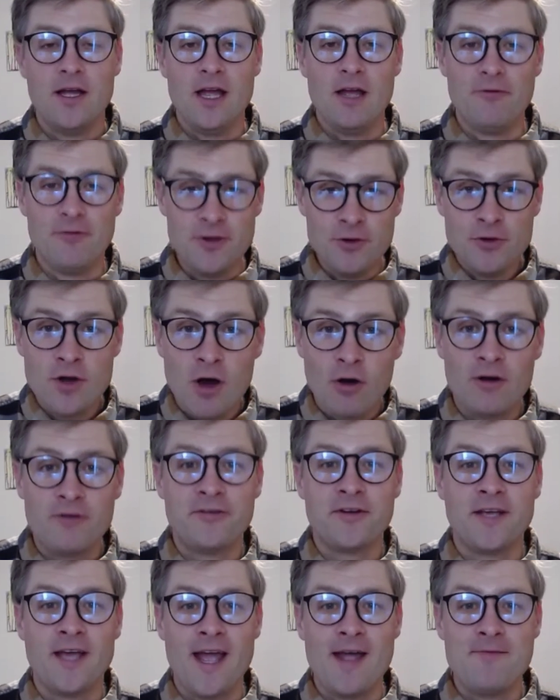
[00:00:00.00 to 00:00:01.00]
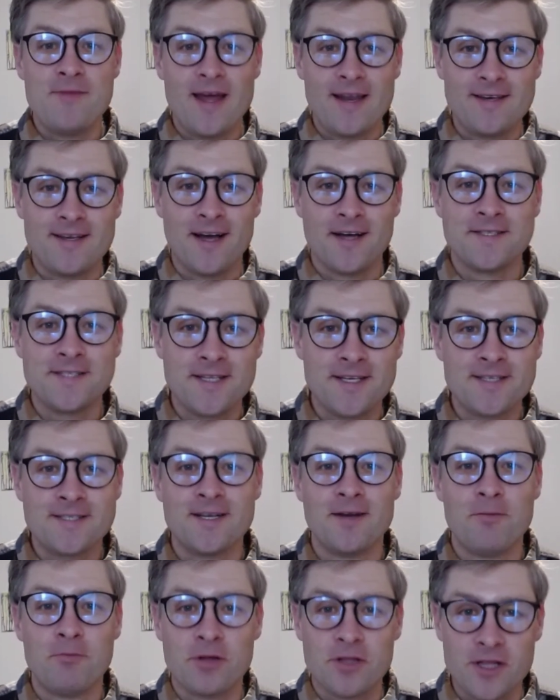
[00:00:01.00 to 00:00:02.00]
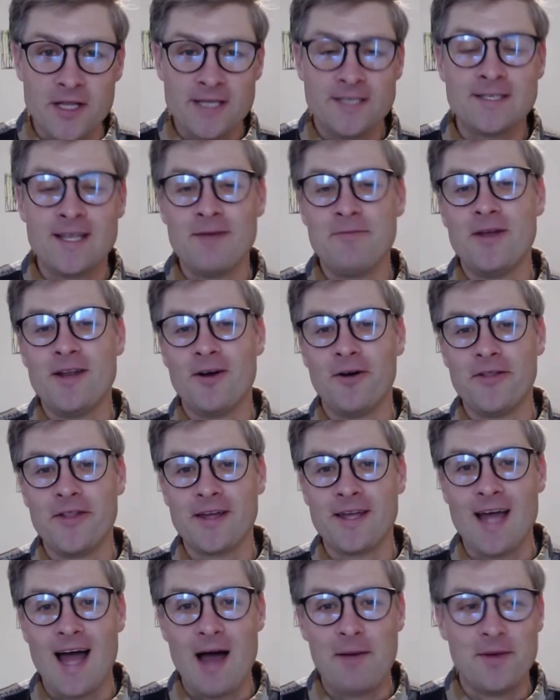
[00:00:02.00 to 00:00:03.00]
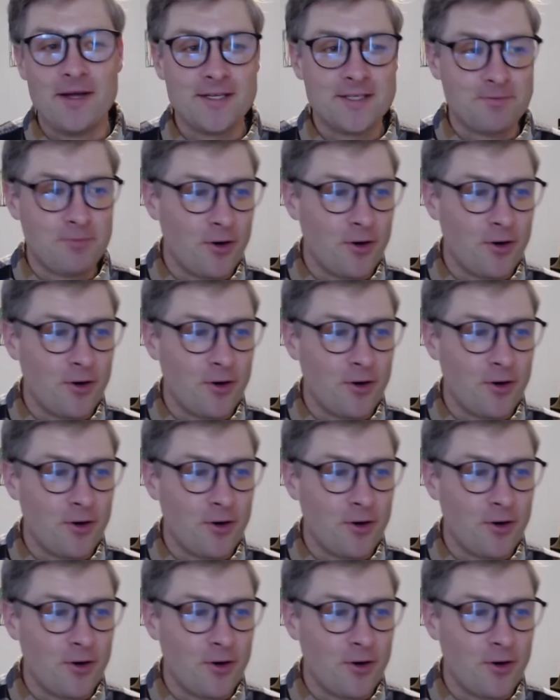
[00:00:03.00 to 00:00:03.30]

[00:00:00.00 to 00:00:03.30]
If you know of a game that does this, please let me know in the comments.